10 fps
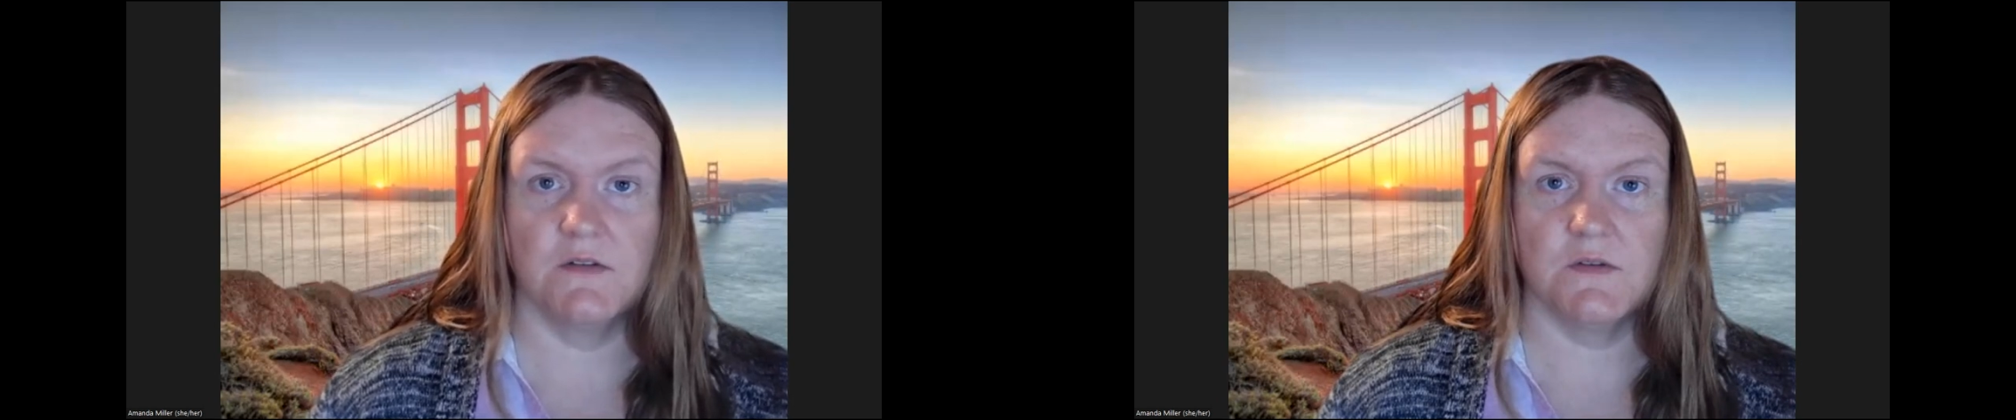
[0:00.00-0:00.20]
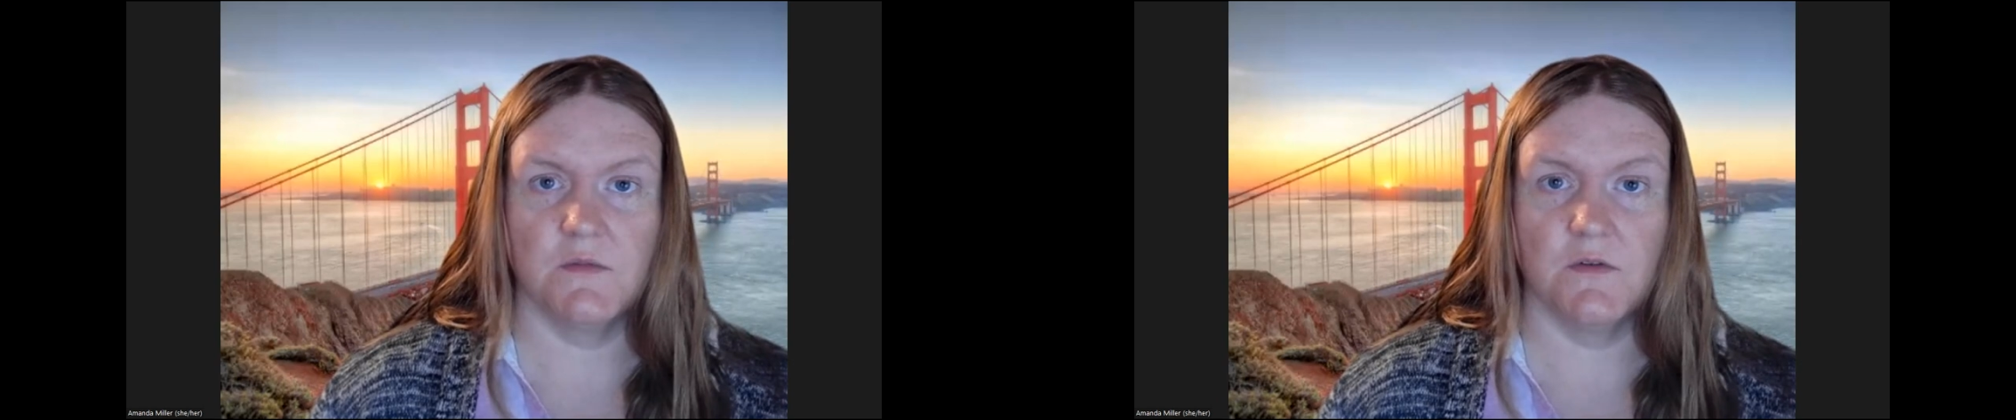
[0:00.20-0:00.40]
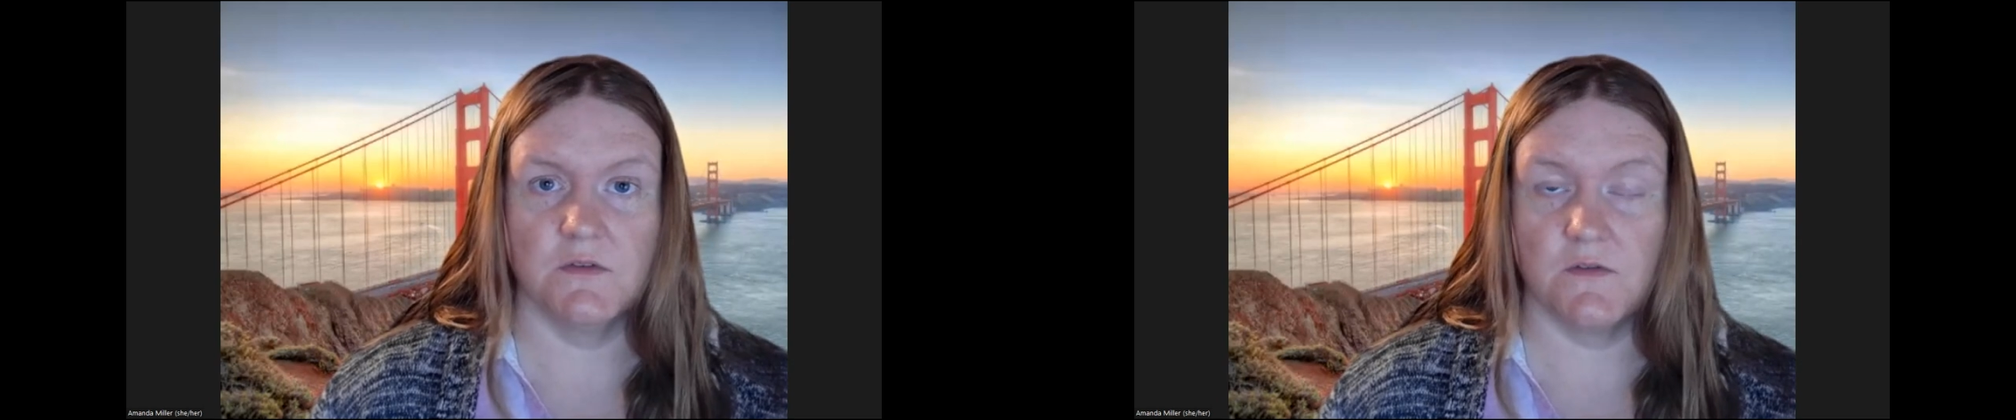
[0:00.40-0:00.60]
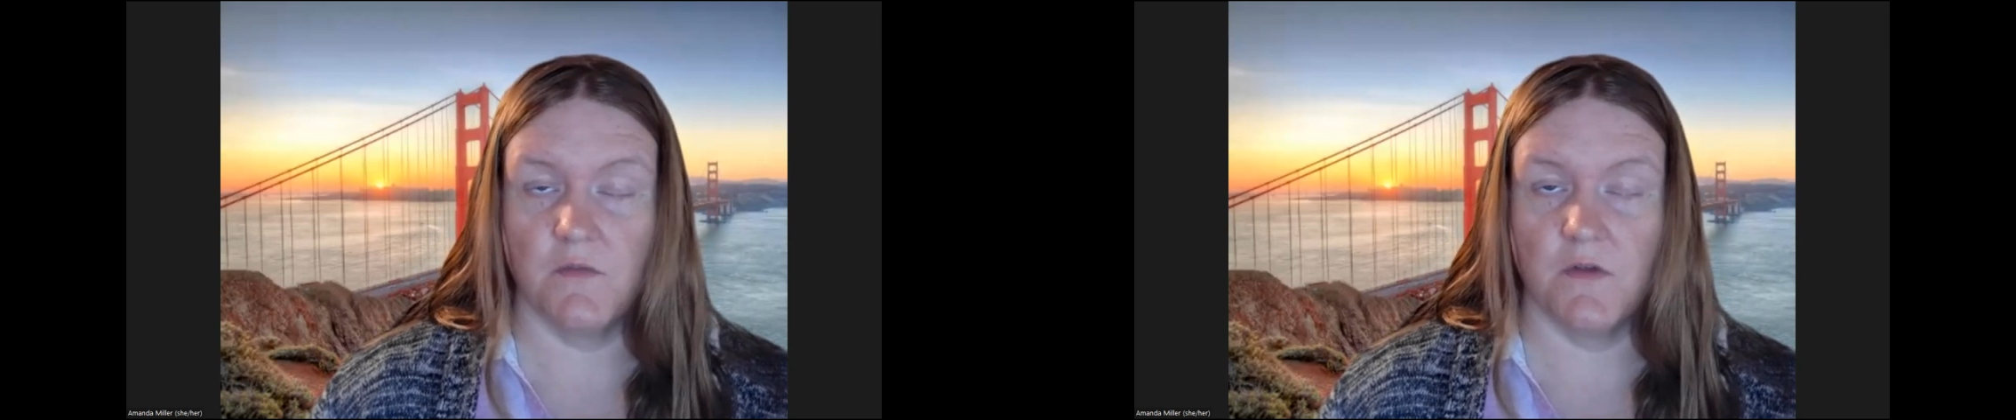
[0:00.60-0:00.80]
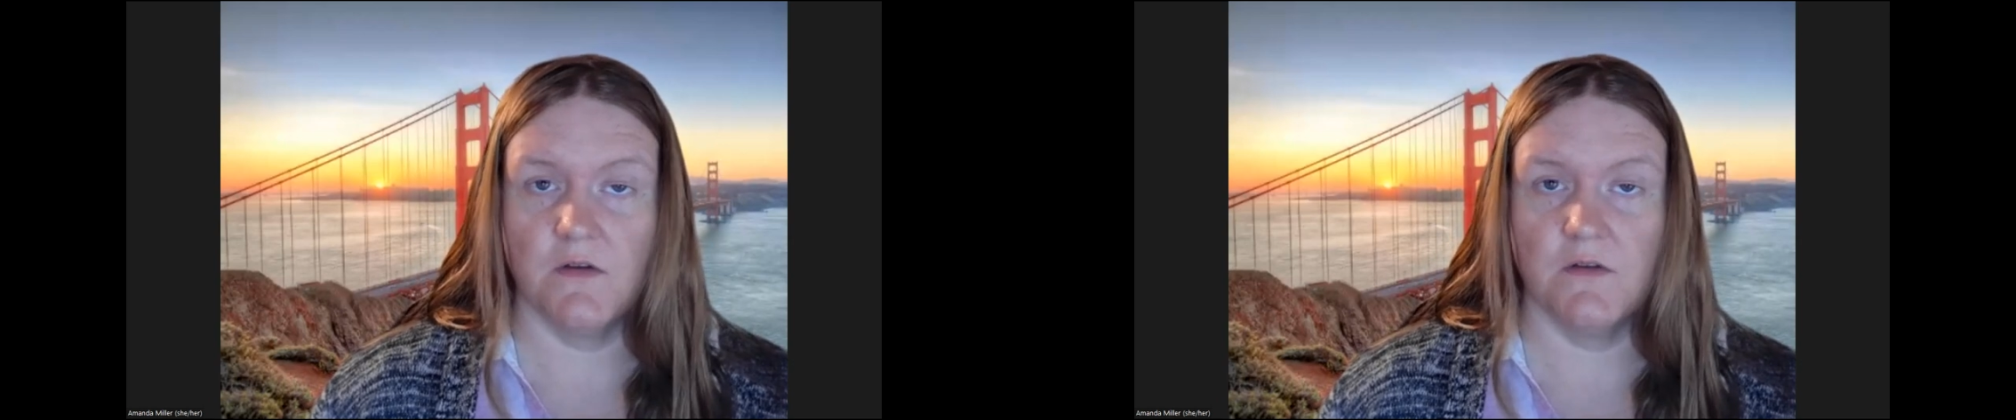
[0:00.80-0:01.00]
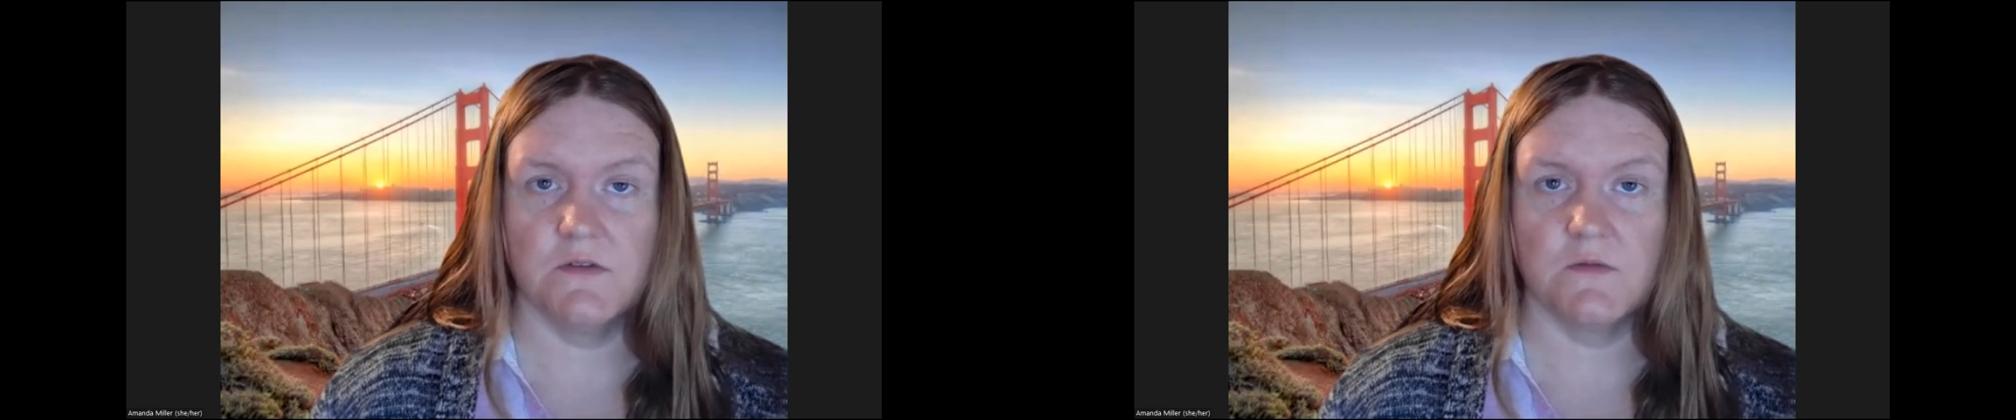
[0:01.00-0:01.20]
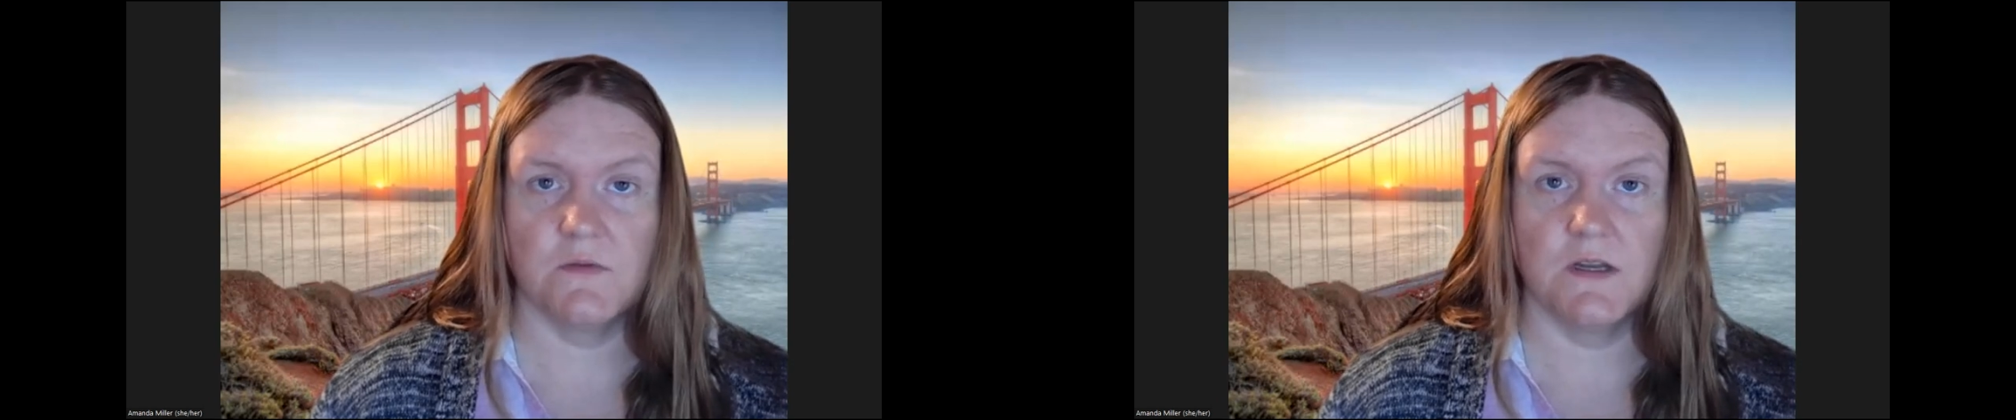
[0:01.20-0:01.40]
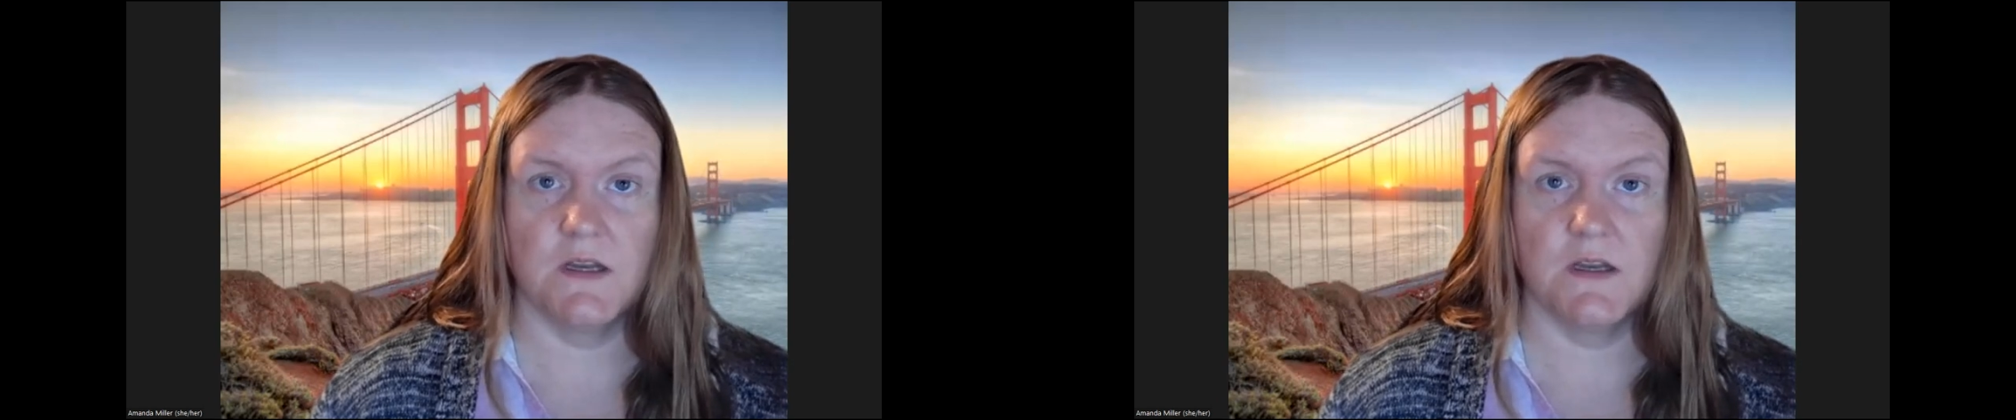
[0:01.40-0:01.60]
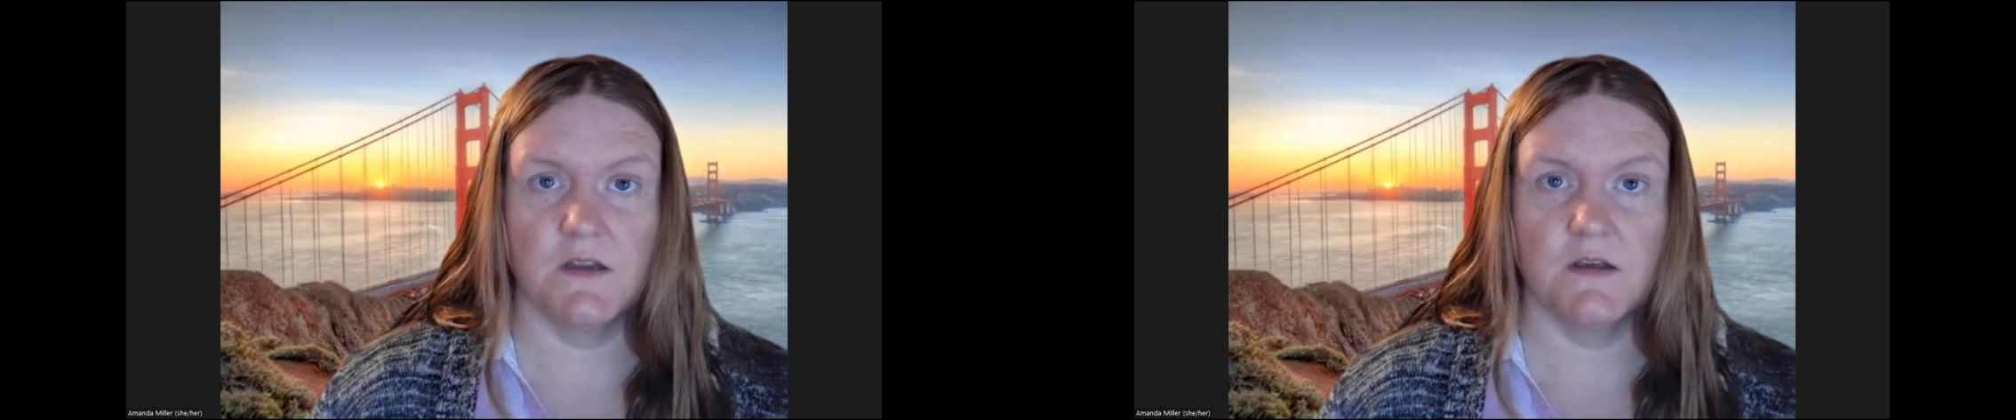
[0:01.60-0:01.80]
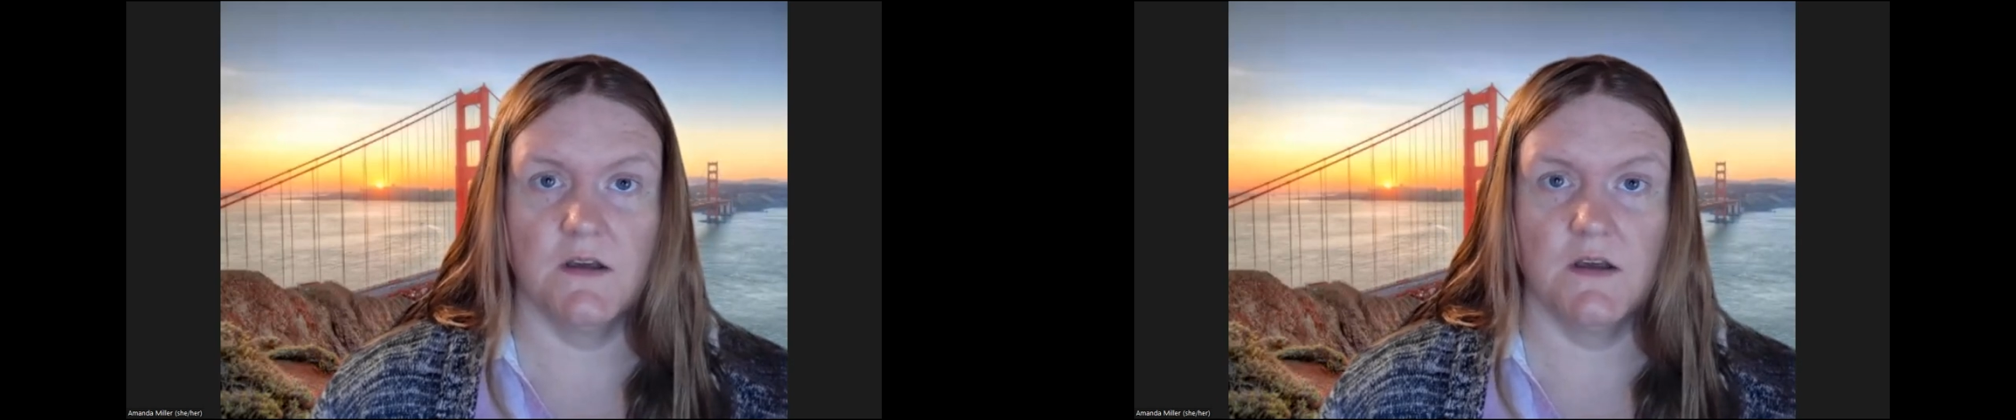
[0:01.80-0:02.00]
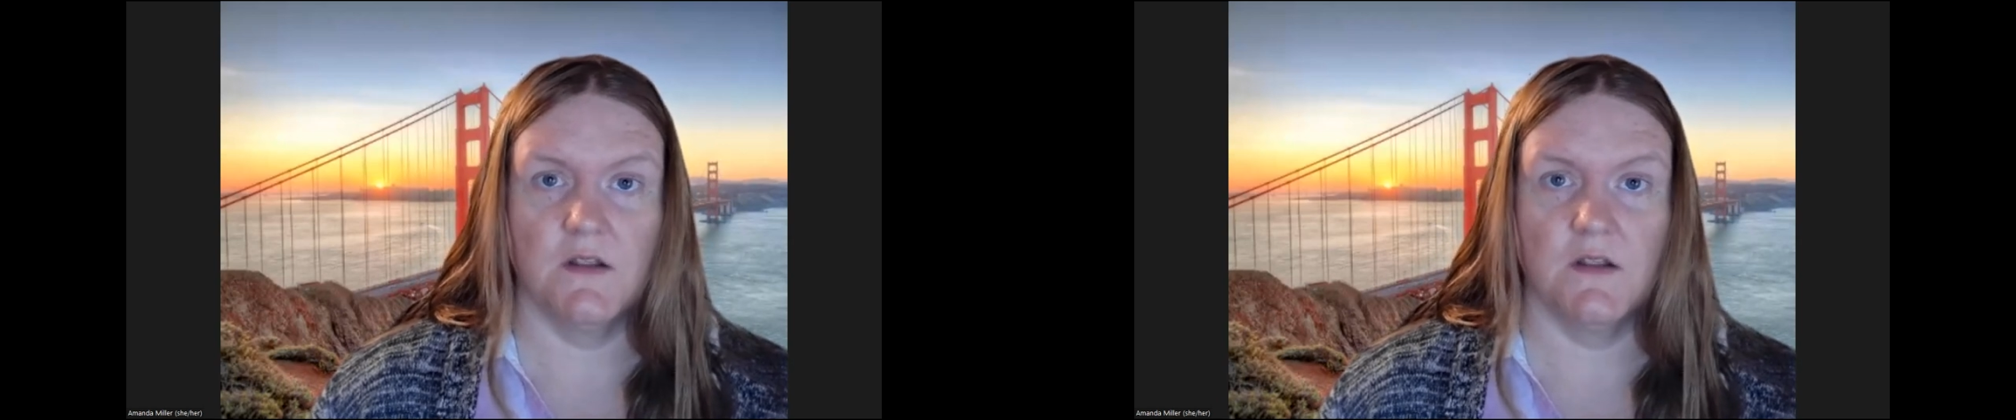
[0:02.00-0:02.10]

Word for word: some notes from those, reading